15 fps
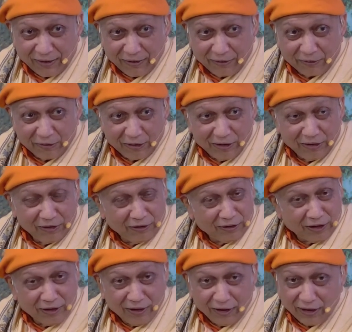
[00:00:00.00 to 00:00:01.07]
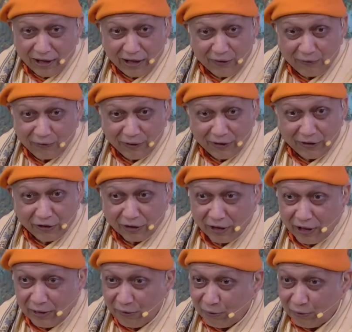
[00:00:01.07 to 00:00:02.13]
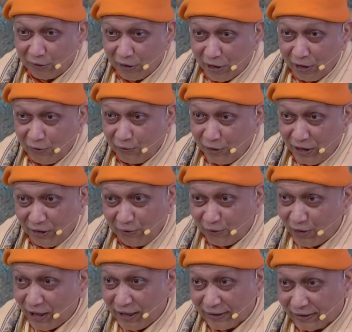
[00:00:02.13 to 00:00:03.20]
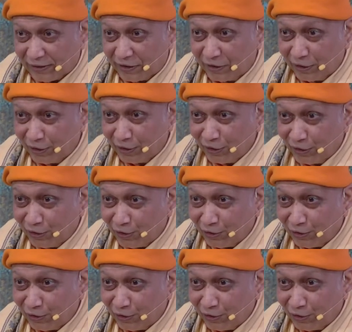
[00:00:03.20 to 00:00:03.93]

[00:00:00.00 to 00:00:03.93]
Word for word: and is running elephants can run very fast